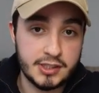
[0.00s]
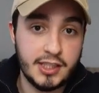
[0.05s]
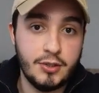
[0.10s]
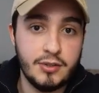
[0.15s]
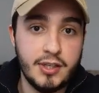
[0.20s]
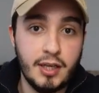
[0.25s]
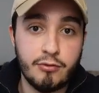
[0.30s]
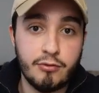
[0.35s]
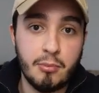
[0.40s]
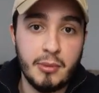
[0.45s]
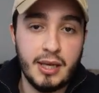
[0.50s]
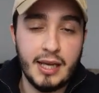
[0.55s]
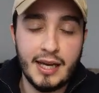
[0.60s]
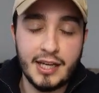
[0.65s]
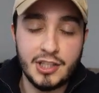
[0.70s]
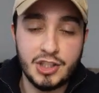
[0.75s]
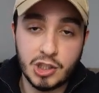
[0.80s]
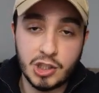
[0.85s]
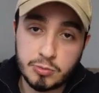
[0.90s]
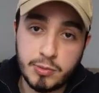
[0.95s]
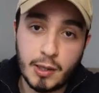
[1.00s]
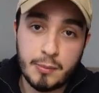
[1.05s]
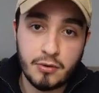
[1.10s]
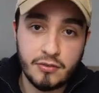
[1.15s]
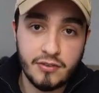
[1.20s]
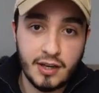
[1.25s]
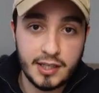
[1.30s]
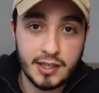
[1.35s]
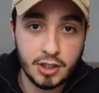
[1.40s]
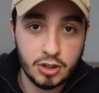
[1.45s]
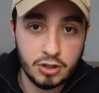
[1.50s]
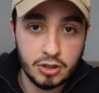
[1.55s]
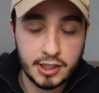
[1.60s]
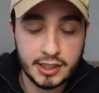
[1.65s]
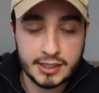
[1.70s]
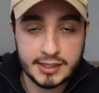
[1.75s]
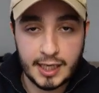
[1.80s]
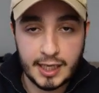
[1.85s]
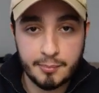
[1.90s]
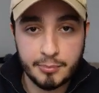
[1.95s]
that you get from AI just by providing good
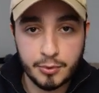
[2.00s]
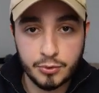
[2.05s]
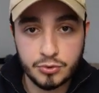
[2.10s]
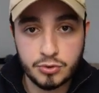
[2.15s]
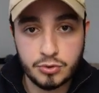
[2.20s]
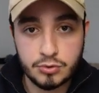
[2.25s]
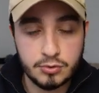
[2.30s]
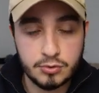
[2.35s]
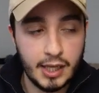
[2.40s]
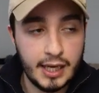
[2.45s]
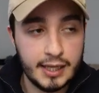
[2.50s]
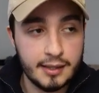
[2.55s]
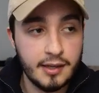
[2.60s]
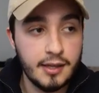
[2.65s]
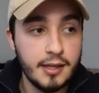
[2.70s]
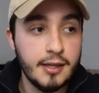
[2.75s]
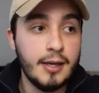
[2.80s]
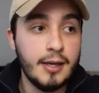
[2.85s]
examples to that.